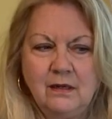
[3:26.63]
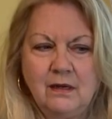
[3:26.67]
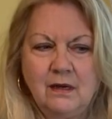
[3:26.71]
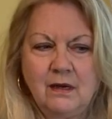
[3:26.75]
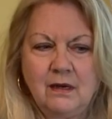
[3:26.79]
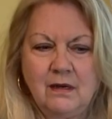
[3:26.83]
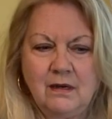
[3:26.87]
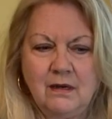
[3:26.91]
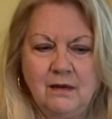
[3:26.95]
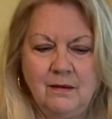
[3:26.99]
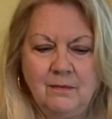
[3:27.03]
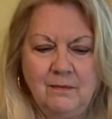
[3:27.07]

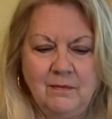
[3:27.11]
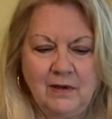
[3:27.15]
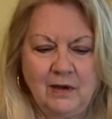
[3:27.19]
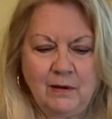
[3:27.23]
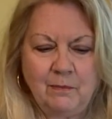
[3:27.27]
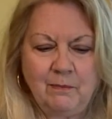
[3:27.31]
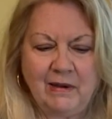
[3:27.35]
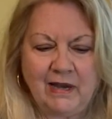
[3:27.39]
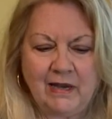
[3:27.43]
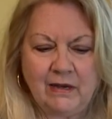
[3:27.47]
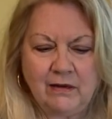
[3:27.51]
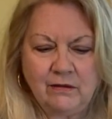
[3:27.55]
um,
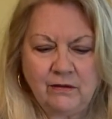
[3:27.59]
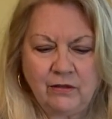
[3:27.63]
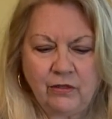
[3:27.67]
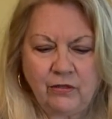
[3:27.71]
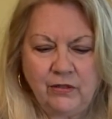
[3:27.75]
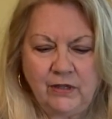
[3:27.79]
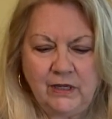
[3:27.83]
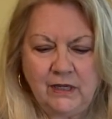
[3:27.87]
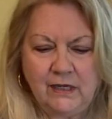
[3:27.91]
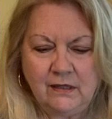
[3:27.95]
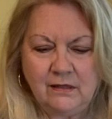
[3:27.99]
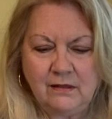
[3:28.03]
about
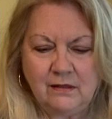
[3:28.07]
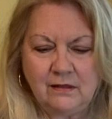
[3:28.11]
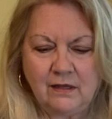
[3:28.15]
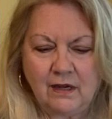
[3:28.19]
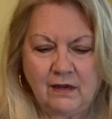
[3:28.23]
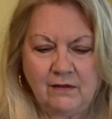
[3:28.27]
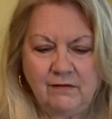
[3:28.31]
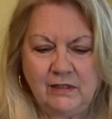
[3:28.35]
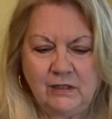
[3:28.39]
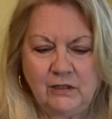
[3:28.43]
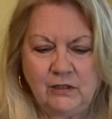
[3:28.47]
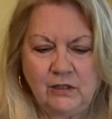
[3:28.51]
things
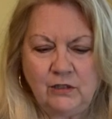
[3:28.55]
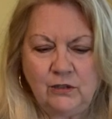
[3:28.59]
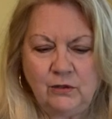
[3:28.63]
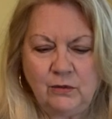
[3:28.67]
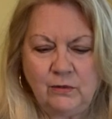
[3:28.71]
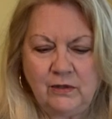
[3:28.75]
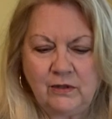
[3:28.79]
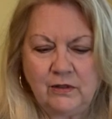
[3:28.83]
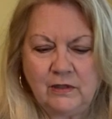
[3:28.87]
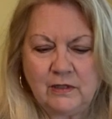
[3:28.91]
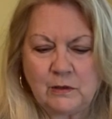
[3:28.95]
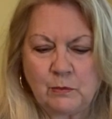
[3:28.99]
having to do
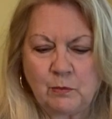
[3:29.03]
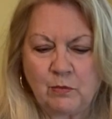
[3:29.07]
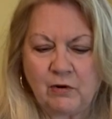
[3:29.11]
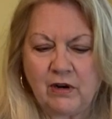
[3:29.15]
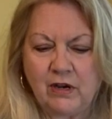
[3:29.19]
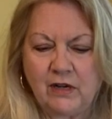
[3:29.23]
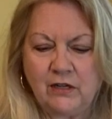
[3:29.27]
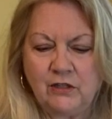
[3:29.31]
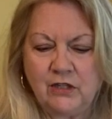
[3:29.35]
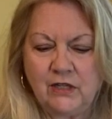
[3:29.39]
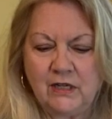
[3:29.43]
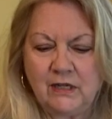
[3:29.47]
with this
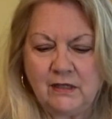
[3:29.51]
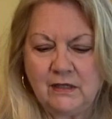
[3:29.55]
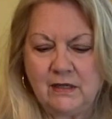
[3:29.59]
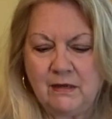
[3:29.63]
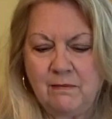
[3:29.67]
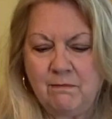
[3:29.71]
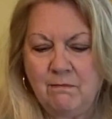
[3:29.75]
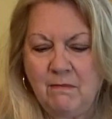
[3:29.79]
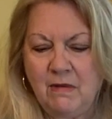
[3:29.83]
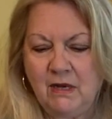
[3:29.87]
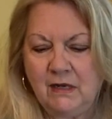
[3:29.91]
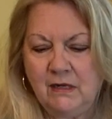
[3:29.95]
project
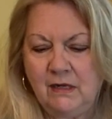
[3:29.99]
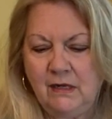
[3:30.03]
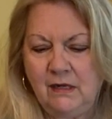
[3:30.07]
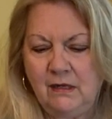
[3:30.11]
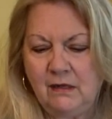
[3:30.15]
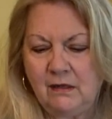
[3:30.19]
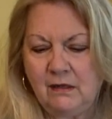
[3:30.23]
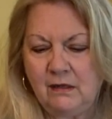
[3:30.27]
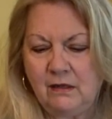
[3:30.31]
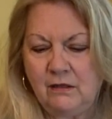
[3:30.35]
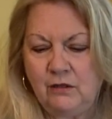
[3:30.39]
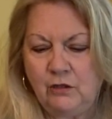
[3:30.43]
and
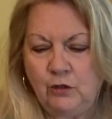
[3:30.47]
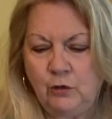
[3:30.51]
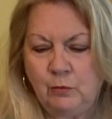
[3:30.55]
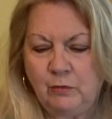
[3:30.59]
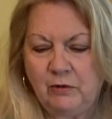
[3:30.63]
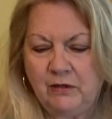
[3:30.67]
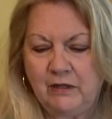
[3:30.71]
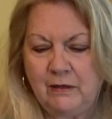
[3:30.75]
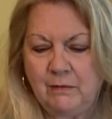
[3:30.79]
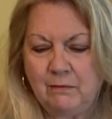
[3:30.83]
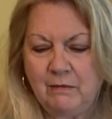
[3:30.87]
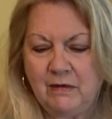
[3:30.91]
money and you
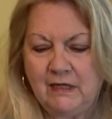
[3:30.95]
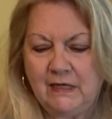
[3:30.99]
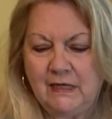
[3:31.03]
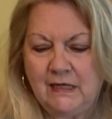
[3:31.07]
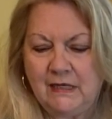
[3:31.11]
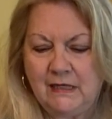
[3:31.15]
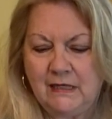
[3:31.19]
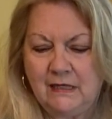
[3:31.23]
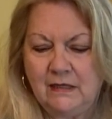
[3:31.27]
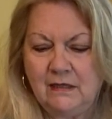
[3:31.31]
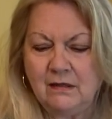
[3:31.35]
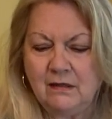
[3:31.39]
putting money
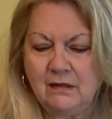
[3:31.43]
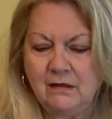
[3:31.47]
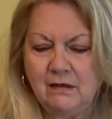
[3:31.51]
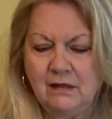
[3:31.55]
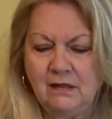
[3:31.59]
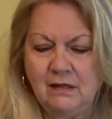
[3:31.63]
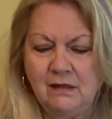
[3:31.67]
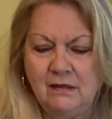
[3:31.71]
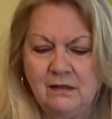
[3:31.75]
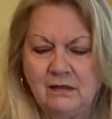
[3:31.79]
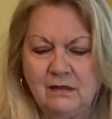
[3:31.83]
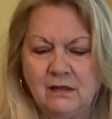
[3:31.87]
into
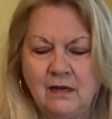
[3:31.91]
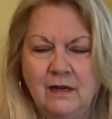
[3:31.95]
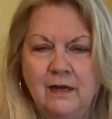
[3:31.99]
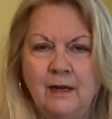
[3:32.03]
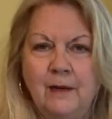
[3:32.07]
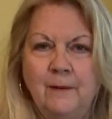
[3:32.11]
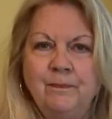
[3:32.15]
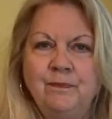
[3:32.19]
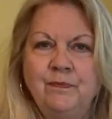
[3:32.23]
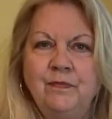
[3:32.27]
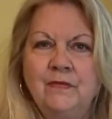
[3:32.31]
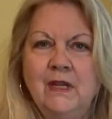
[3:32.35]
things
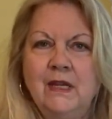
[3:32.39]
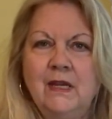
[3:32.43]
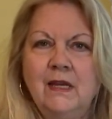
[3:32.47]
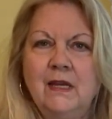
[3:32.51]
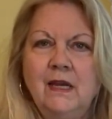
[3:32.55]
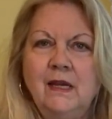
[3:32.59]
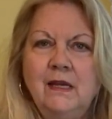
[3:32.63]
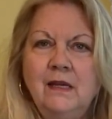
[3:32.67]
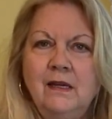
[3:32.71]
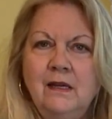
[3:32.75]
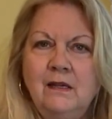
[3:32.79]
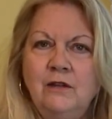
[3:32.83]

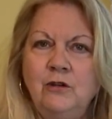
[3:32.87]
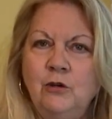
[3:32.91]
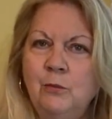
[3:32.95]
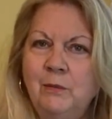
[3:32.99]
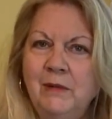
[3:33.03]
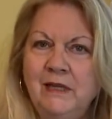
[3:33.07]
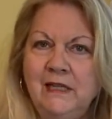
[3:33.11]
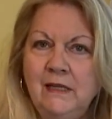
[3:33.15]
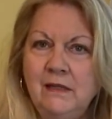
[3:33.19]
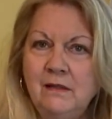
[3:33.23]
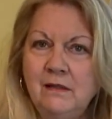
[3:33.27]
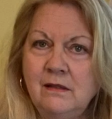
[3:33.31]
and your
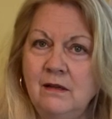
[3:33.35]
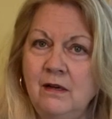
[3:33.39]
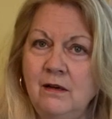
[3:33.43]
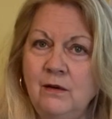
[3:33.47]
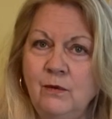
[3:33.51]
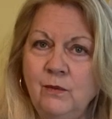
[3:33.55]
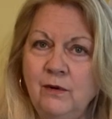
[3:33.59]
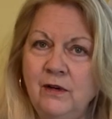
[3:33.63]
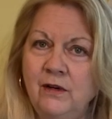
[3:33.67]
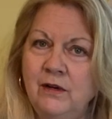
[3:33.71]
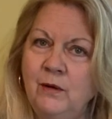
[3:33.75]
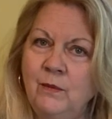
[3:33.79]
money's
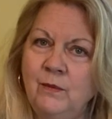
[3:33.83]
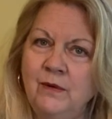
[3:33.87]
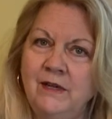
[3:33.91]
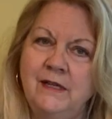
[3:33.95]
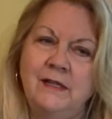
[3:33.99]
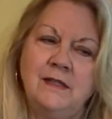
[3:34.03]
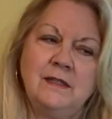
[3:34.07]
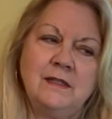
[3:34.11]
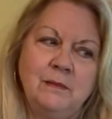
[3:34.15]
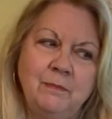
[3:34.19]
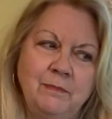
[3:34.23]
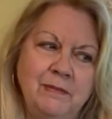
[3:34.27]
not where you want
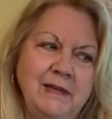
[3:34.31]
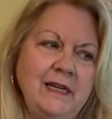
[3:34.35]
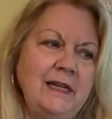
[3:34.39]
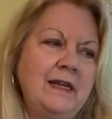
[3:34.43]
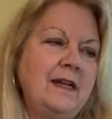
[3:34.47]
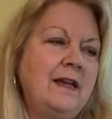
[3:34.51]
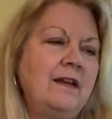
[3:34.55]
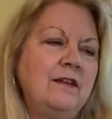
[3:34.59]
it to be.